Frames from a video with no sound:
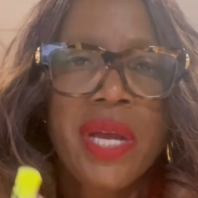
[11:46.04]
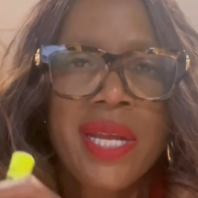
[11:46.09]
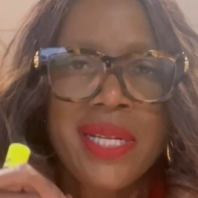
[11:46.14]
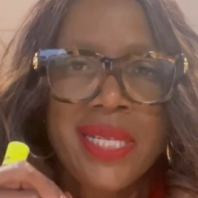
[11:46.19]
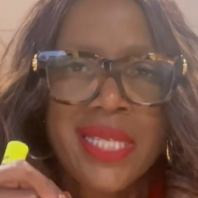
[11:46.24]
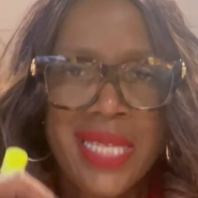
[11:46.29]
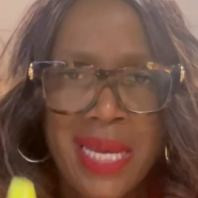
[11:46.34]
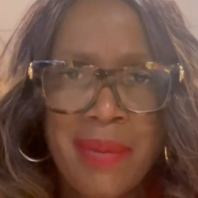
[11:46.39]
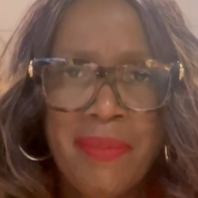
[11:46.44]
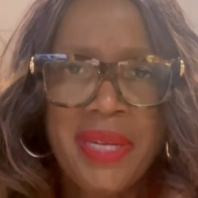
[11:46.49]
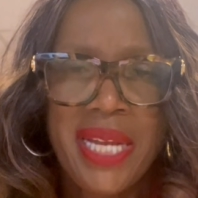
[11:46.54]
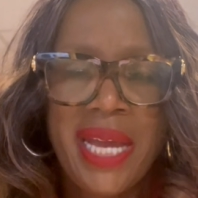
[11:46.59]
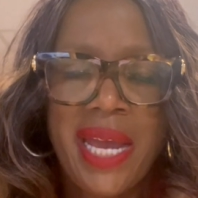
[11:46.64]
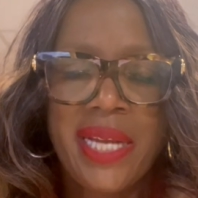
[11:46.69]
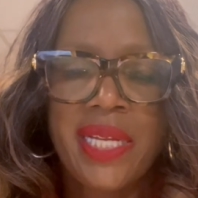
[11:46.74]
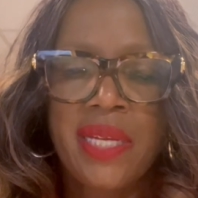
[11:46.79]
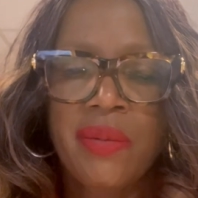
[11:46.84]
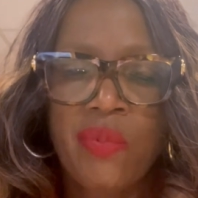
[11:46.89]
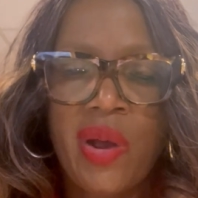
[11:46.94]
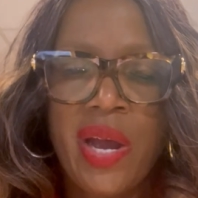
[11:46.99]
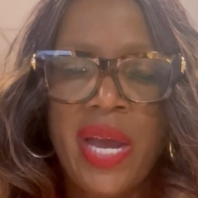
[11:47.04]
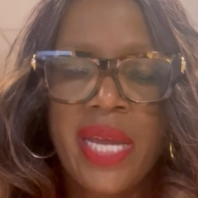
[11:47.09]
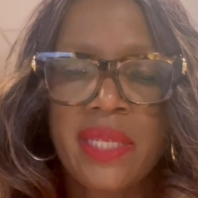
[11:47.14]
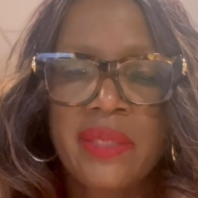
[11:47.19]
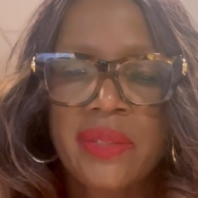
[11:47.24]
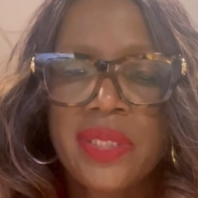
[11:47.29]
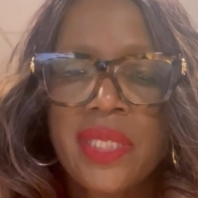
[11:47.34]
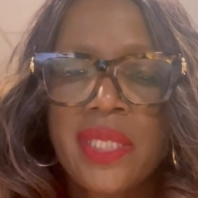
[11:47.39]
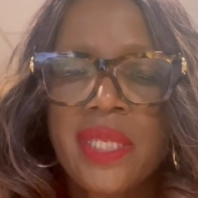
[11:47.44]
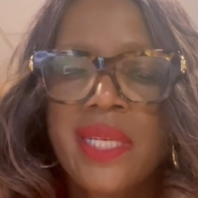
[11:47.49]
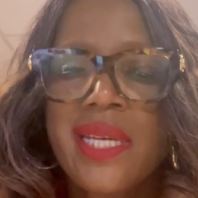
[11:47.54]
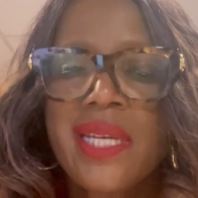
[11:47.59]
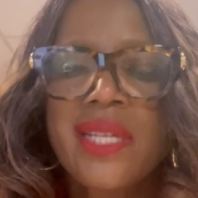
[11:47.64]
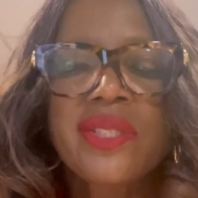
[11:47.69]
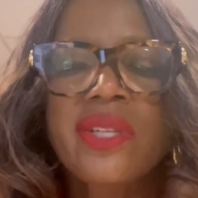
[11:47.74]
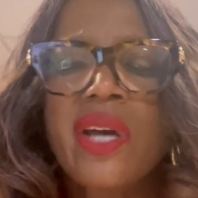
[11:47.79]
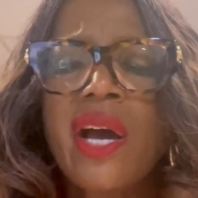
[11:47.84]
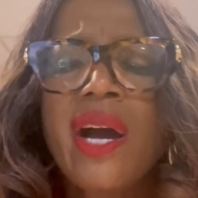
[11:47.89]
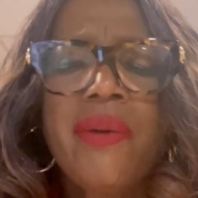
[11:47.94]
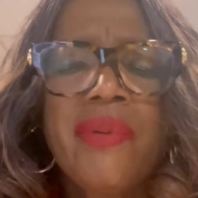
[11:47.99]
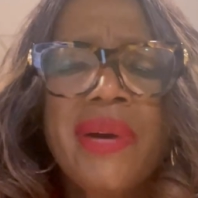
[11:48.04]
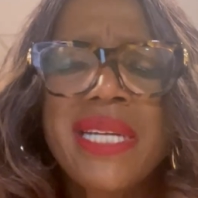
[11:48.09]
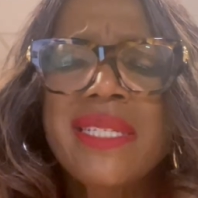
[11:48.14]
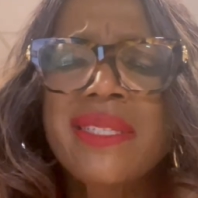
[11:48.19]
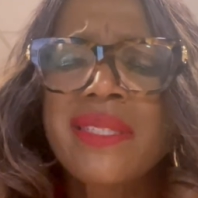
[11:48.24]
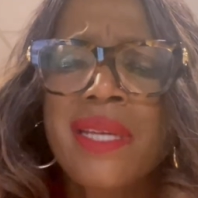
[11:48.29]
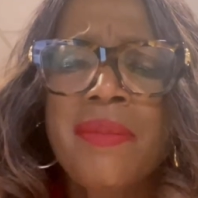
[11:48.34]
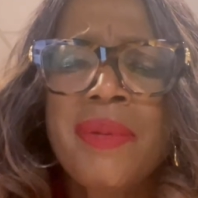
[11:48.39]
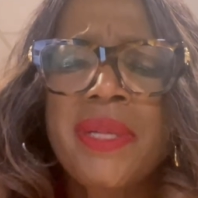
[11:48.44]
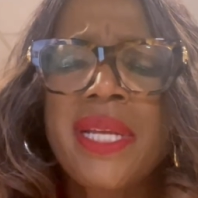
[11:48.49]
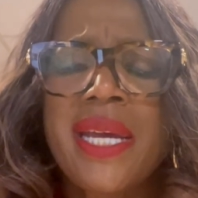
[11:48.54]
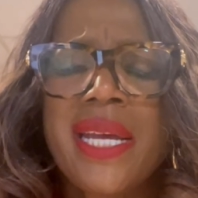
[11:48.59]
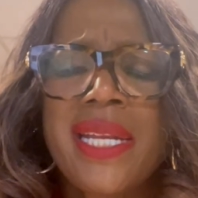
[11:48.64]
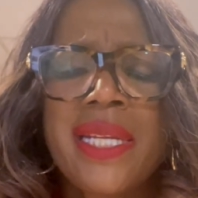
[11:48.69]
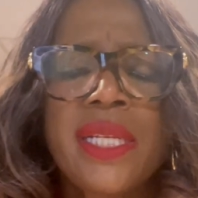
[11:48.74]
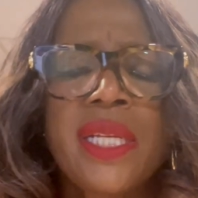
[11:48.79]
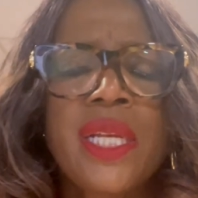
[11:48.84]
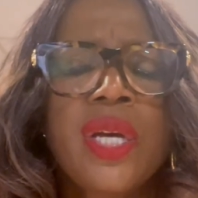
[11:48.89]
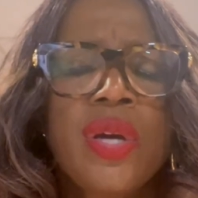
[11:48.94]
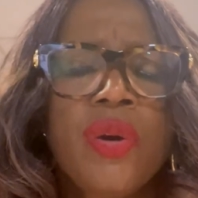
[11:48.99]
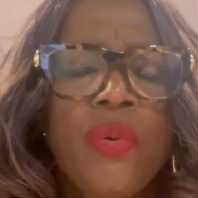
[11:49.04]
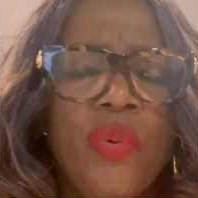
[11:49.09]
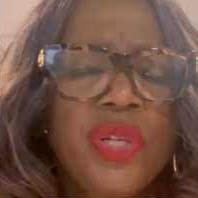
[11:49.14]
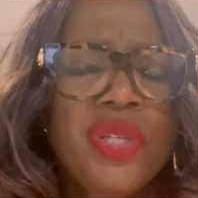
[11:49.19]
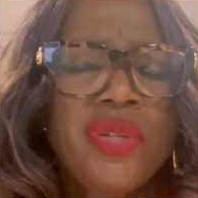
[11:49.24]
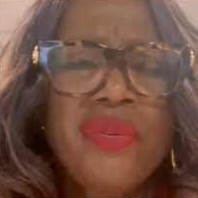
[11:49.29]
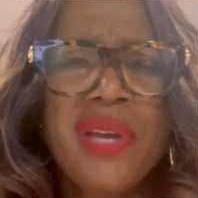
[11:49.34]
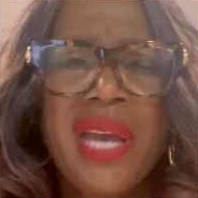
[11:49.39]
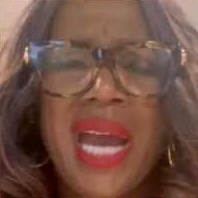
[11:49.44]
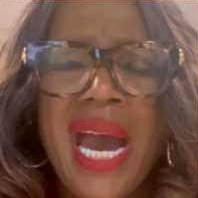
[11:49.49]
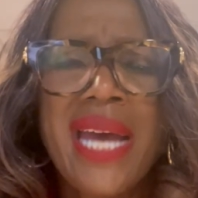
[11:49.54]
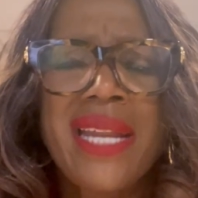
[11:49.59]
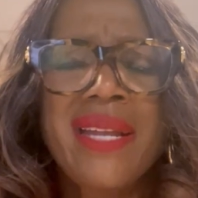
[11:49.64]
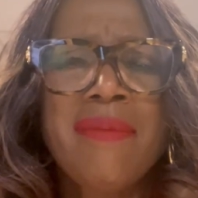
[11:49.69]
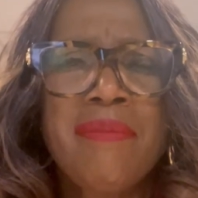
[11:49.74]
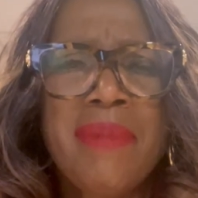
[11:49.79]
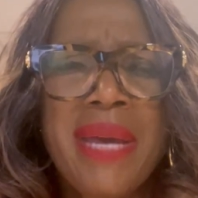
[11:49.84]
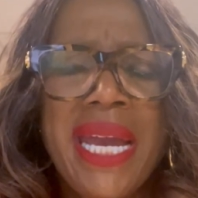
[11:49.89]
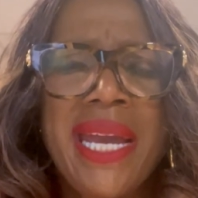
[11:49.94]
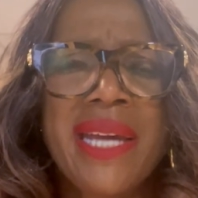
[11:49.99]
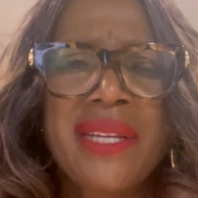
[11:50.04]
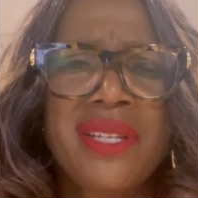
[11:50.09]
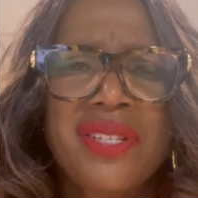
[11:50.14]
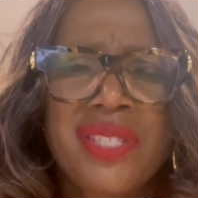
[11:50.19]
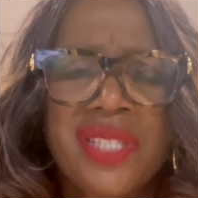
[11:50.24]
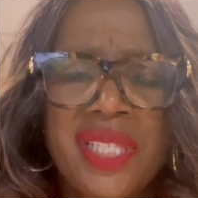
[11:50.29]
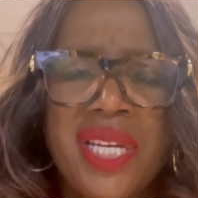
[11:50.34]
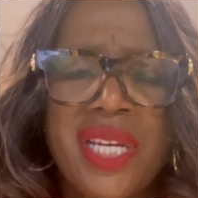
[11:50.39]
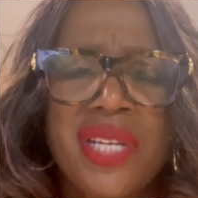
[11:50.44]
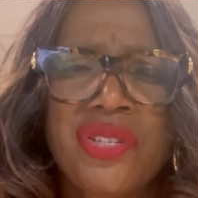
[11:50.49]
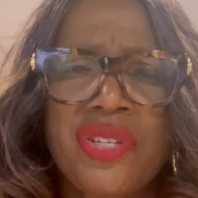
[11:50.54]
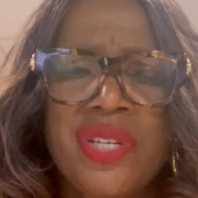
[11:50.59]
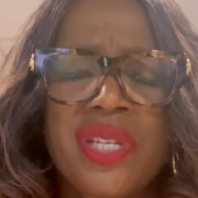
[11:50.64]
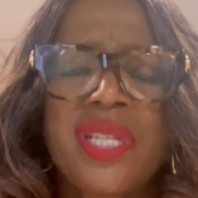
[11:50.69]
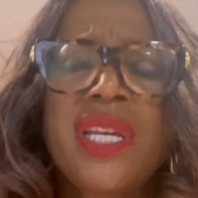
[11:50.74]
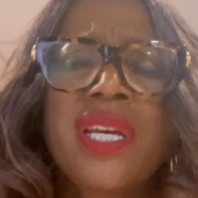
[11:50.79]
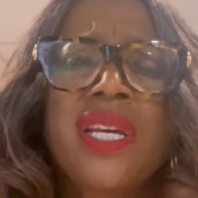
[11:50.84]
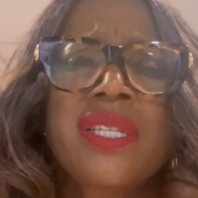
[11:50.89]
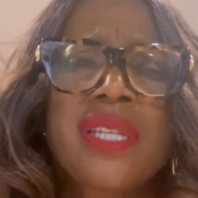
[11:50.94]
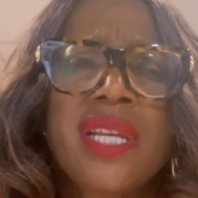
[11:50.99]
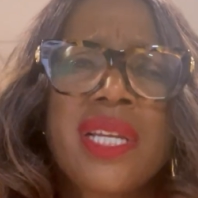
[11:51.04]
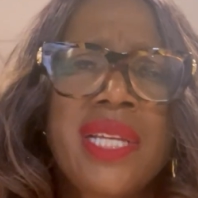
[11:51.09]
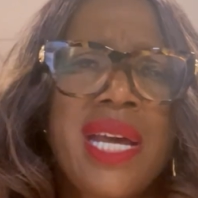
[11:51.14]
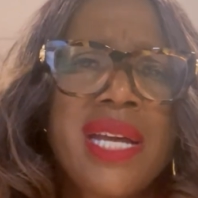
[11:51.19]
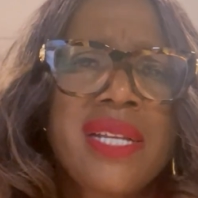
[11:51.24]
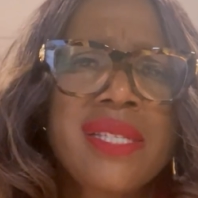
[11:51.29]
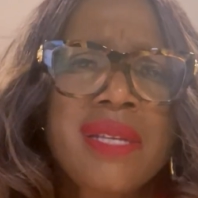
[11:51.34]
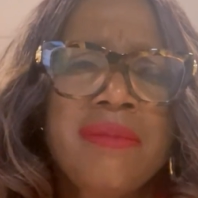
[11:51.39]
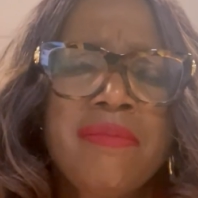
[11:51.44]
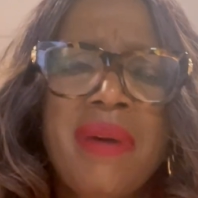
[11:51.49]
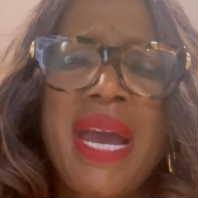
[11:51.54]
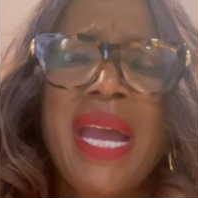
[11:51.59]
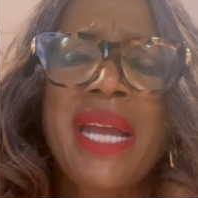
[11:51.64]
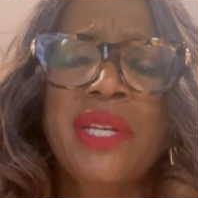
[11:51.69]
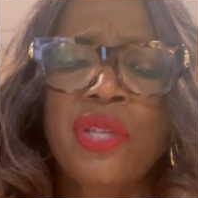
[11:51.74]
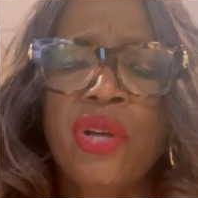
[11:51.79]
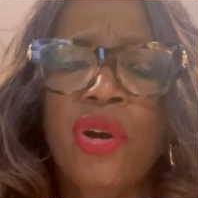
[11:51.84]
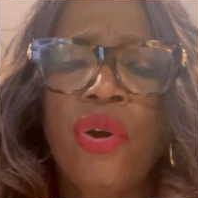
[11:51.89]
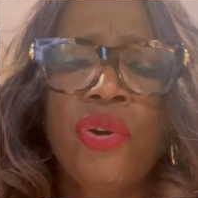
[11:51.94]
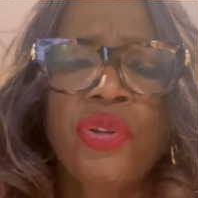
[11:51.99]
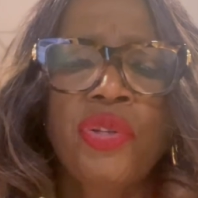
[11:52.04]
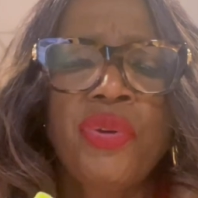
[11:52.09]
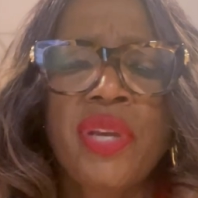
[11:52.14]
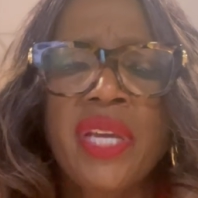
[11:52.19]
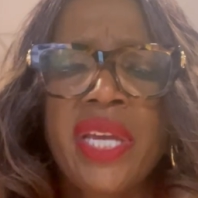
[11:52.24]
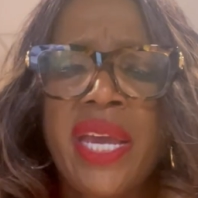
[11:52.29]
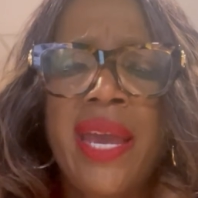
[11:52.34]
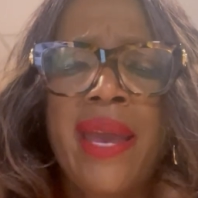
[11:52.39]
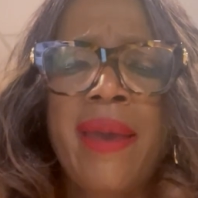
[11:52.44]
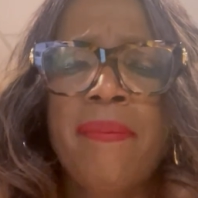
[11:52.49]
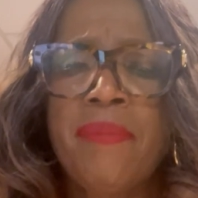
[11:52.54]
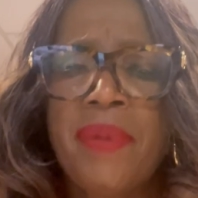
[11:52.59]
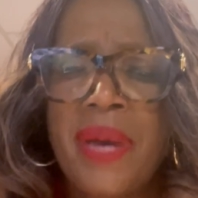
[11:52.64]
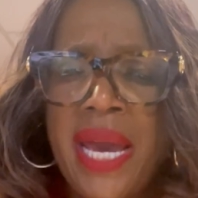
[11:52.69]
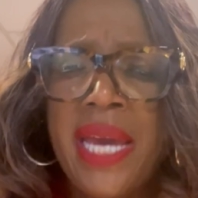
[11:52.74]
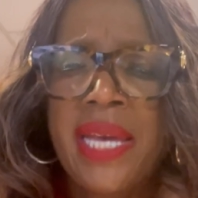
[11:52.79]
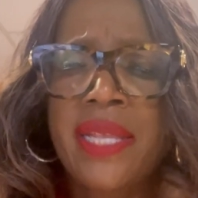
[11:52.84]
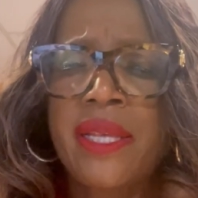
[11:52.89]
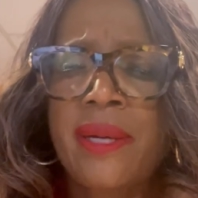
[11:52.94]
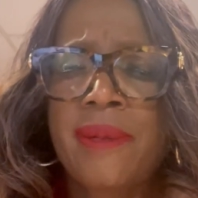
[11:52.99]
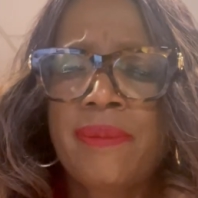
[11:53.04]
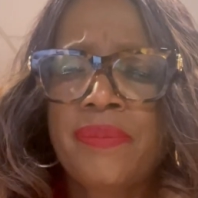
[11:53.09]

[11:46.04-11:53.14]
intimidating, right? It's always intimidating when you gotta make a decision to let somebody know you can't pay them.